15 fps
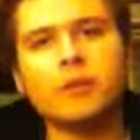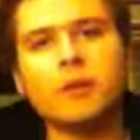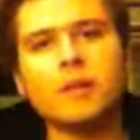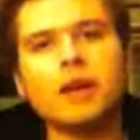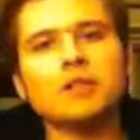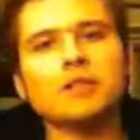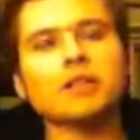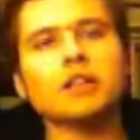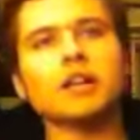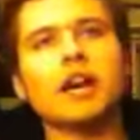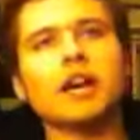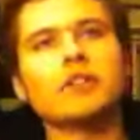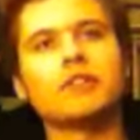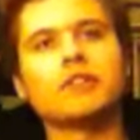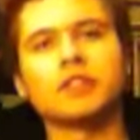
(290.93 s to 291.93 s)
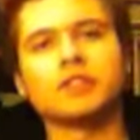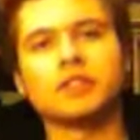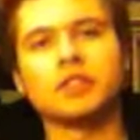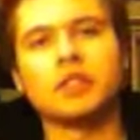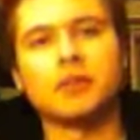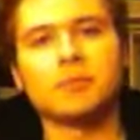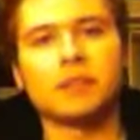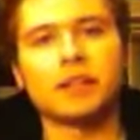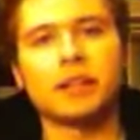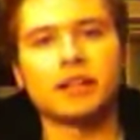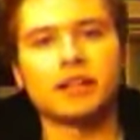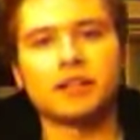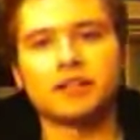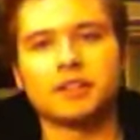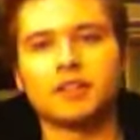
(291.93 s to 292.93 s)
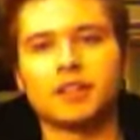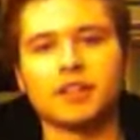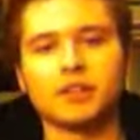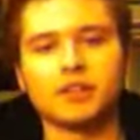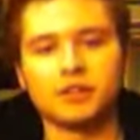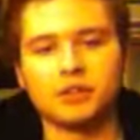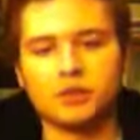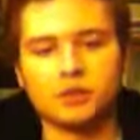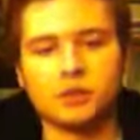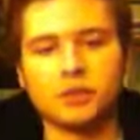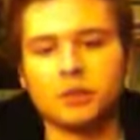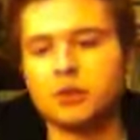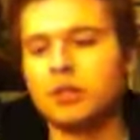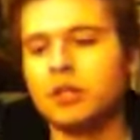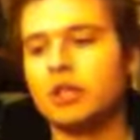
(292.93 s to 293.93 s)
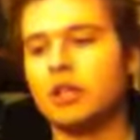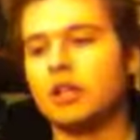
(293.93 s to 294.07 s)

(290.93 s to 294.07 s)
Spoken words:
Magic the Gathering, there's a type of deck that's like control.